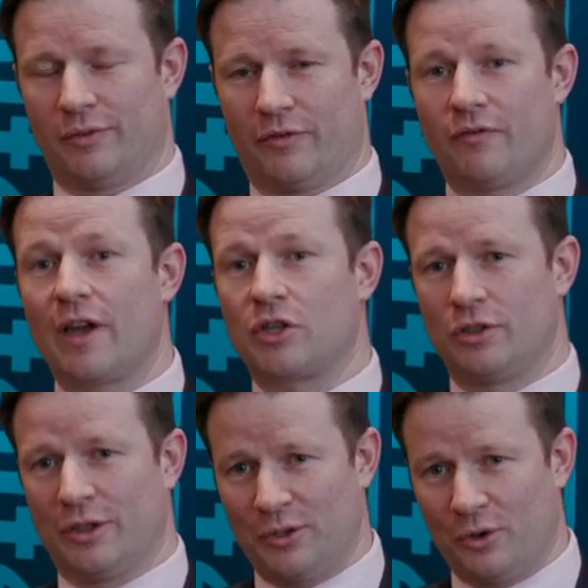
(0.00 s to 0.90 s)

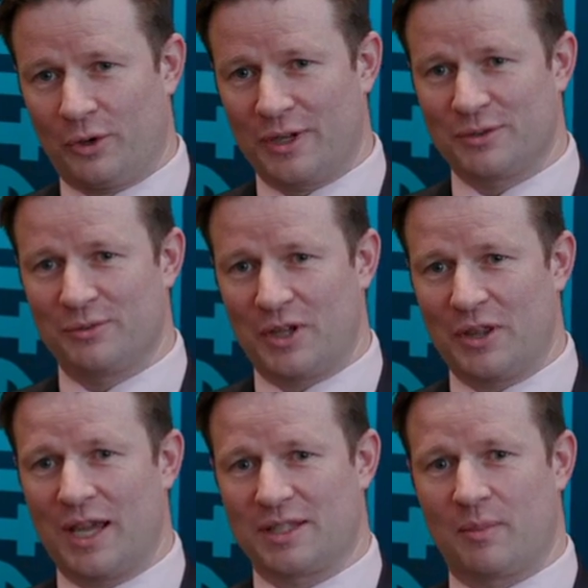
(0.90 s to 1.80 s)
affectionately known as within
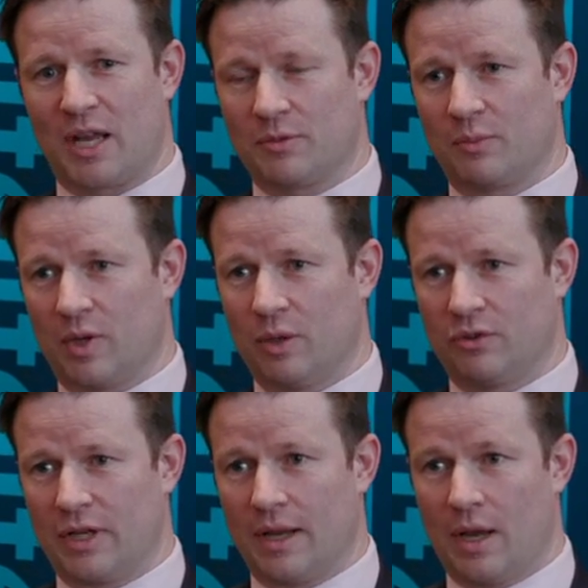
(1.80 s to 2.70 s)
the asset management
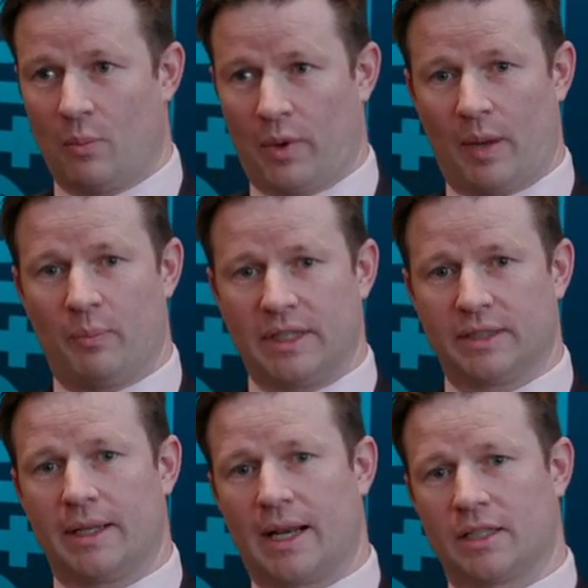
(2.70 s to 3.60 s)
community, but that
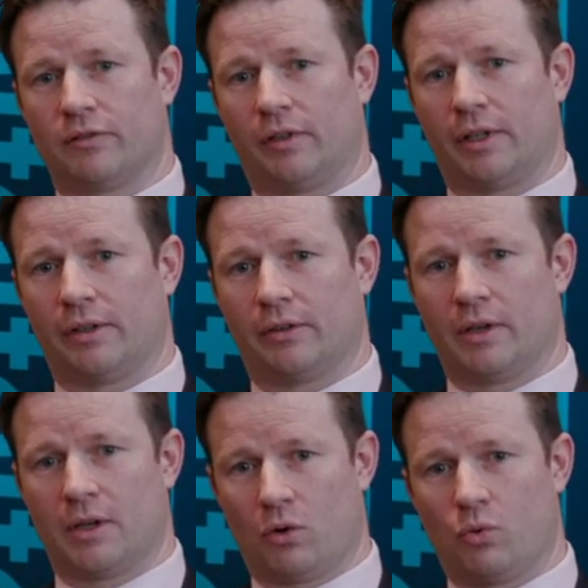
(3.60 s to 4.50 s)
basically classifies
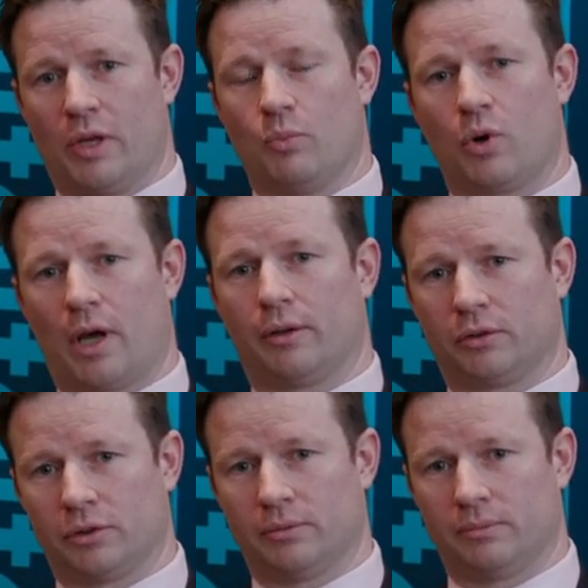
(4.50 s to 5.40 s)
green
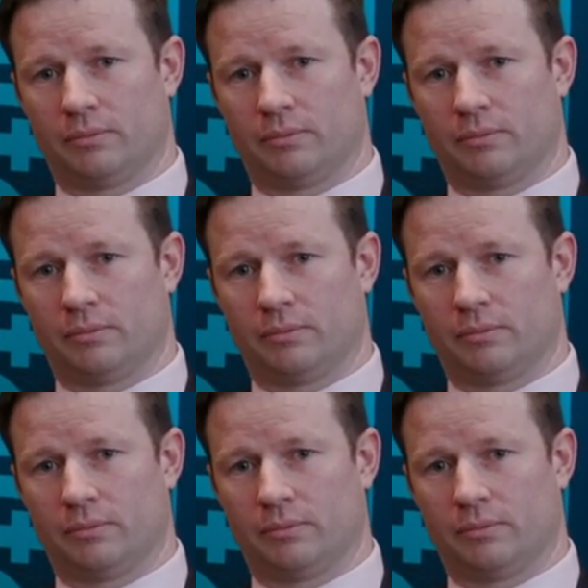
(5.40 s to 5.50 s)
product.